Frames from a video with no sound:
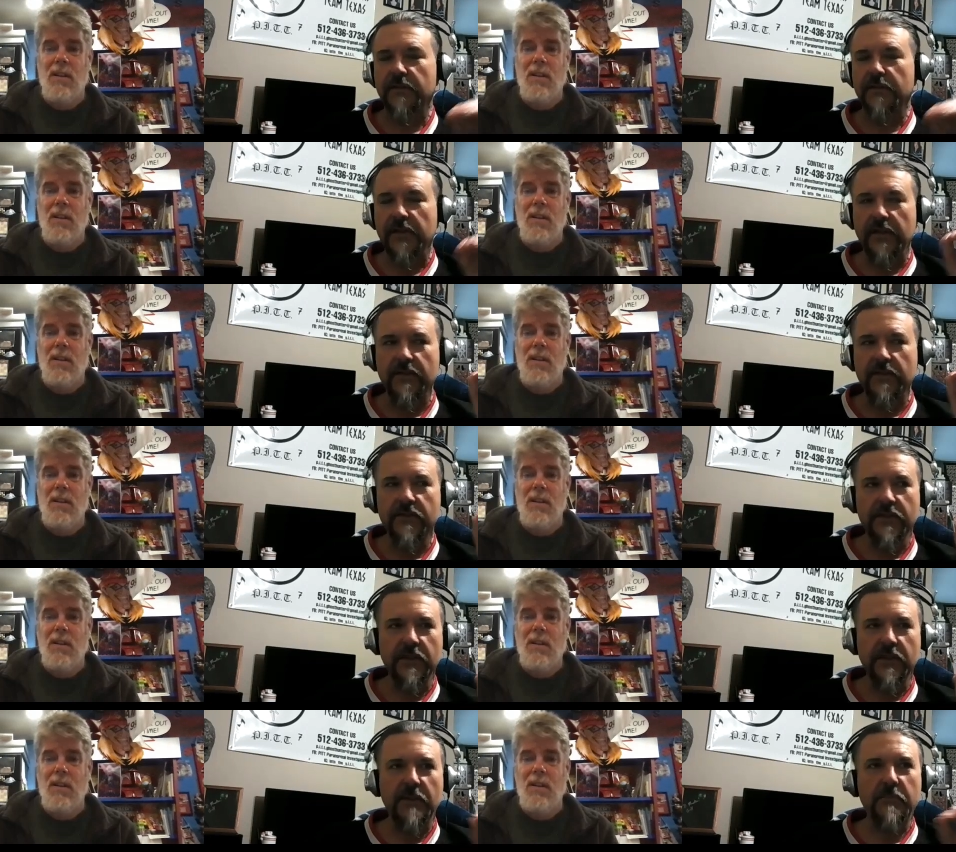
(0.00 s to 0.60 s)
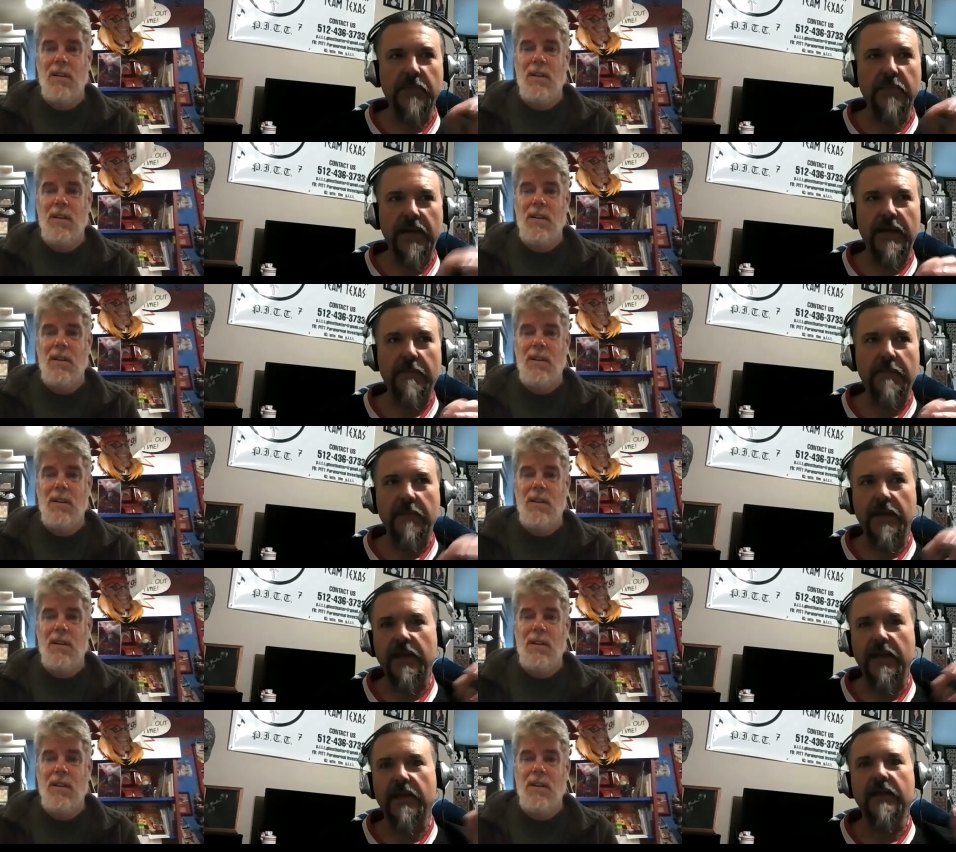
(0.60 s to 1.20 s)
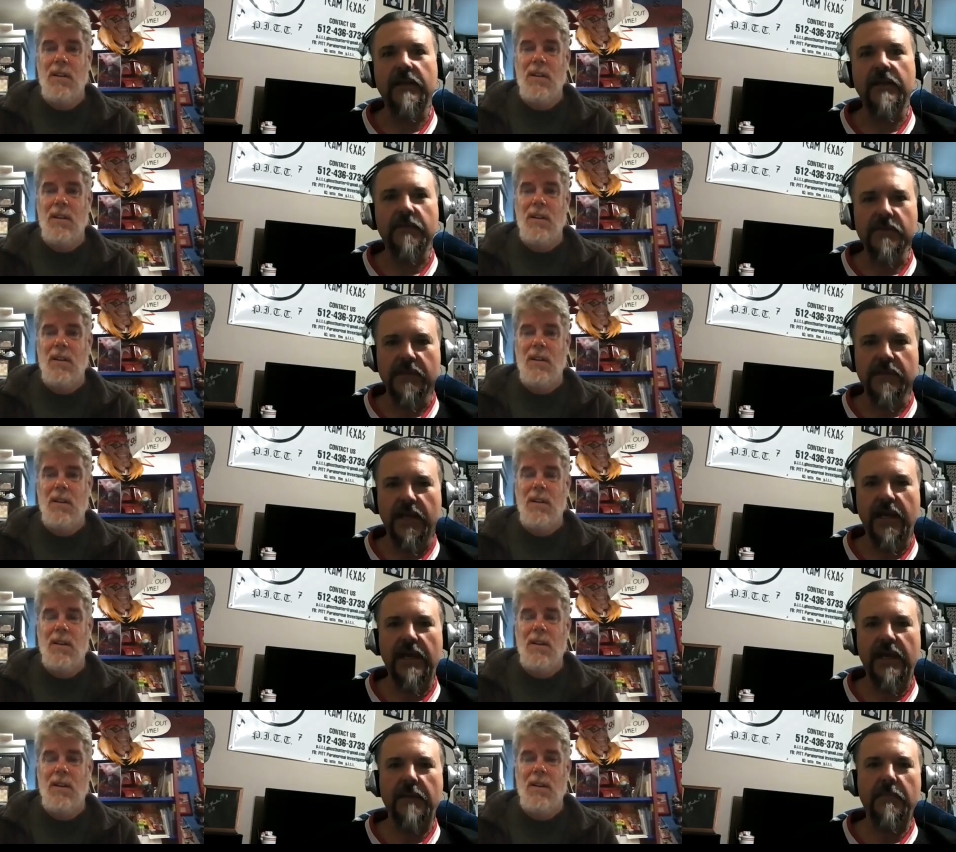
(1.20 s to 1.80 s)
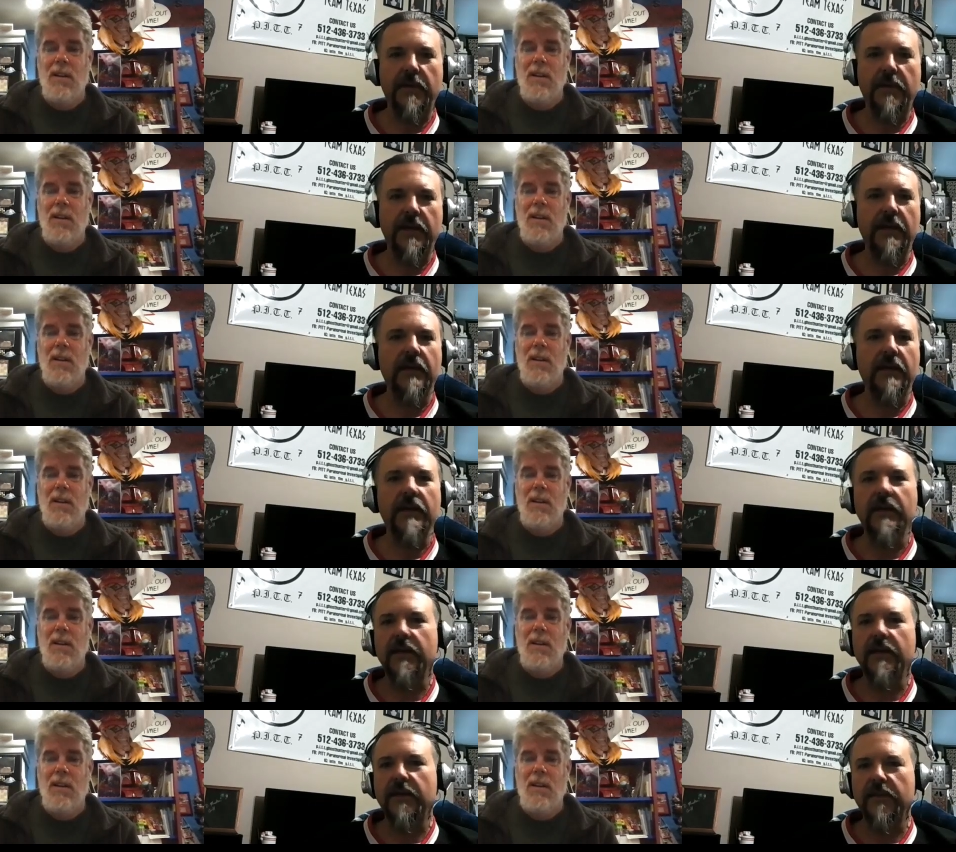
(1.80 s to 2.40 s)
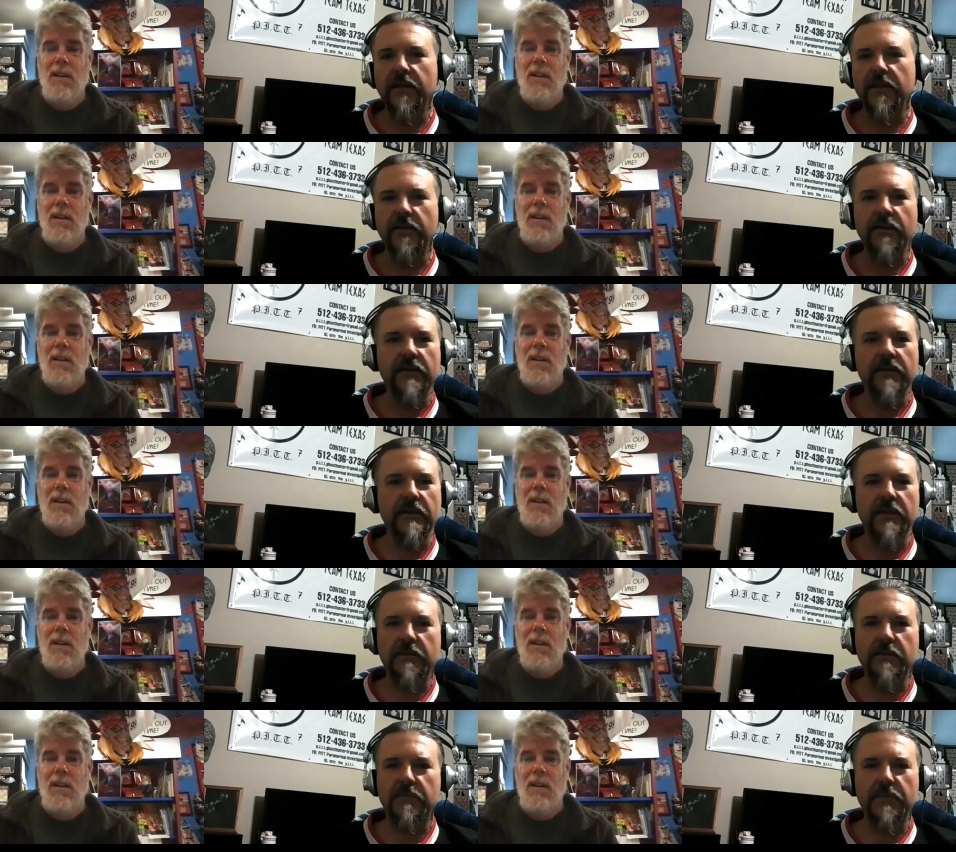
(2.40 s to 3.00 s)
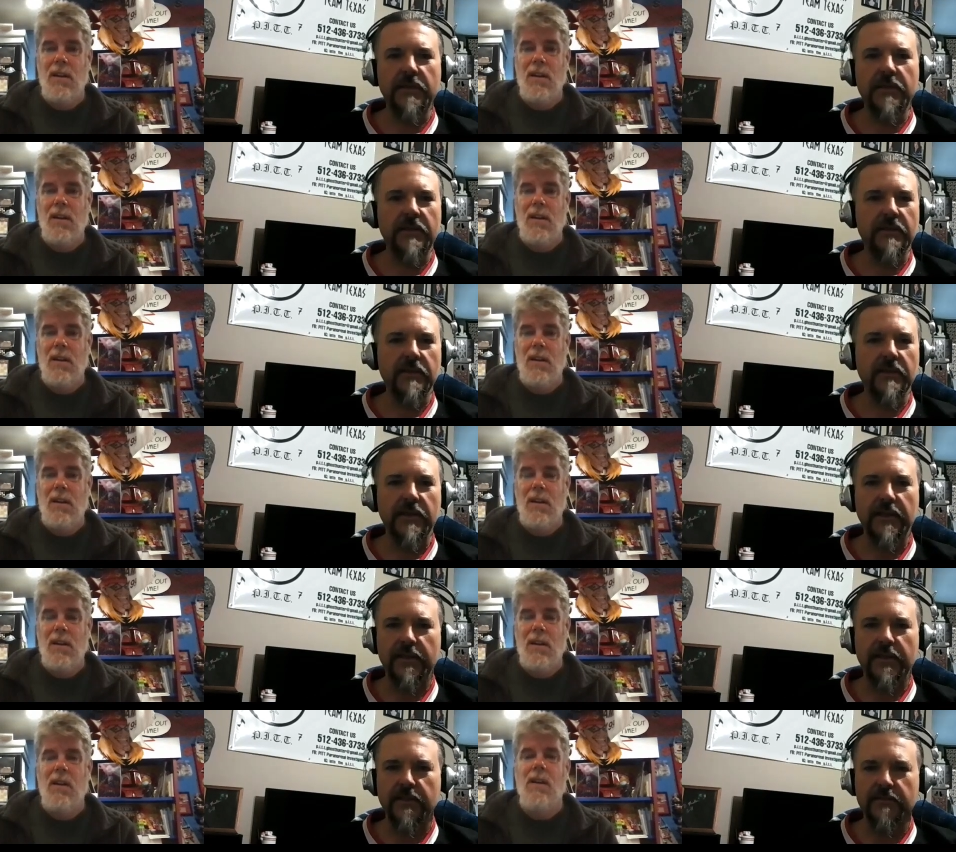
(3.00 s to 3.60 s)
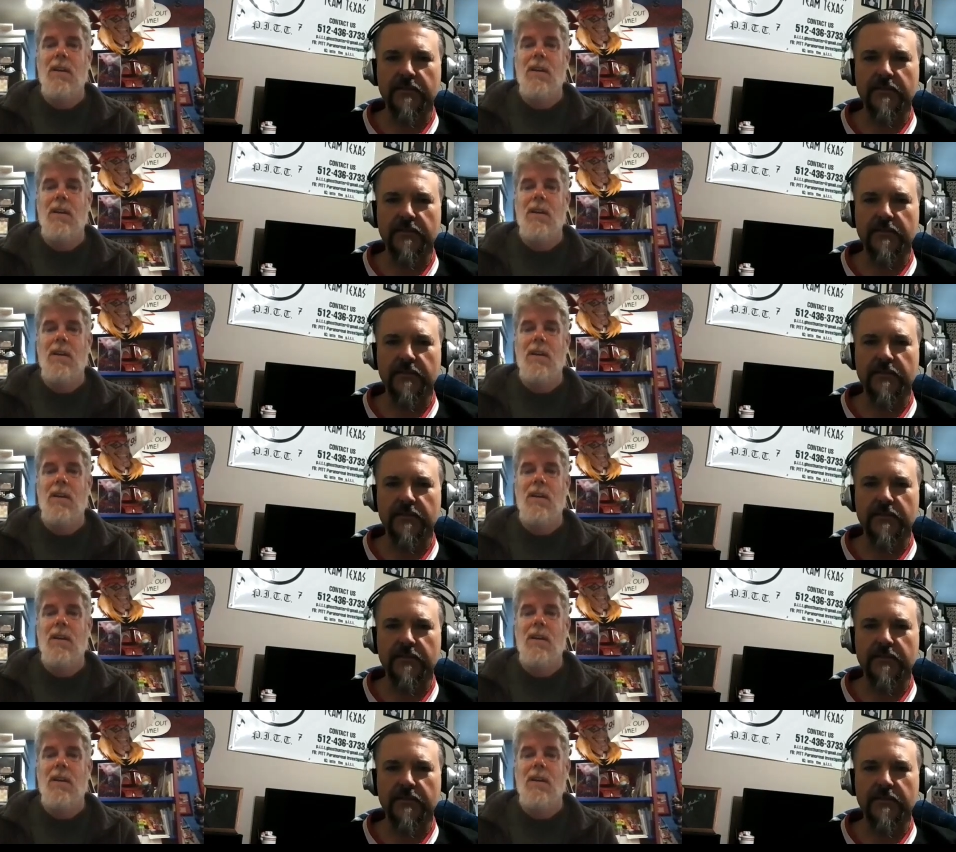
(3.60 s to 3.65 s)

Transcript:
Speaker 1: Instead of Batman, he was Catman, and then he'd be like